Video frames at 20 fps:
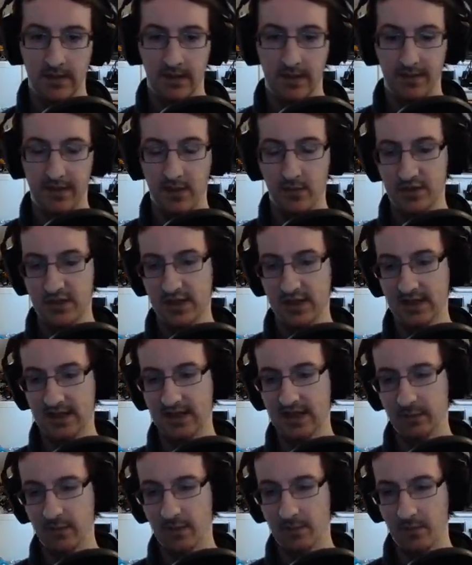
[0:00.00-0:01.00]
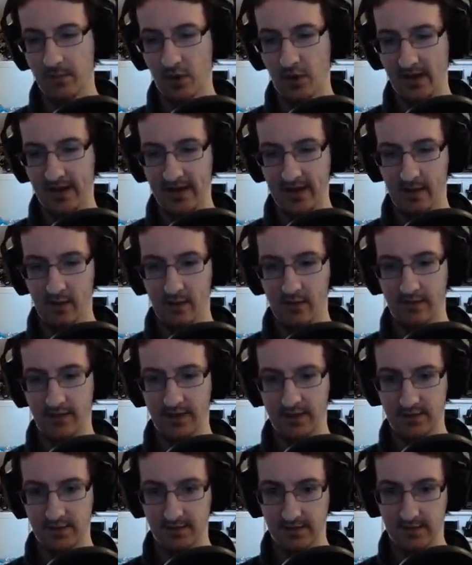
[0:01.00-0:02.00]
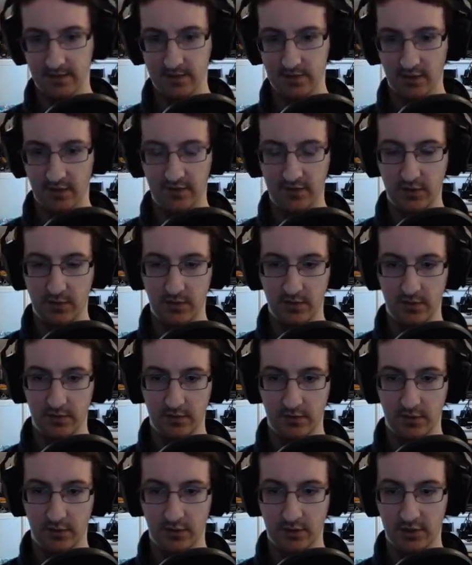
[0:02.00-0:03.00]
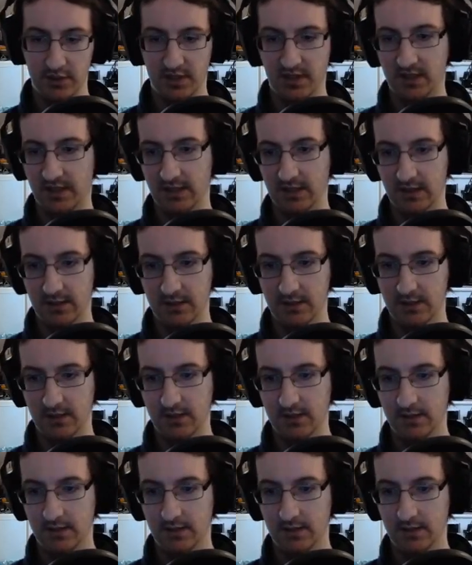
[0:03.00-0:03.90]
think you actually get a little bit more height out of it, actually. So if you do it uncharged,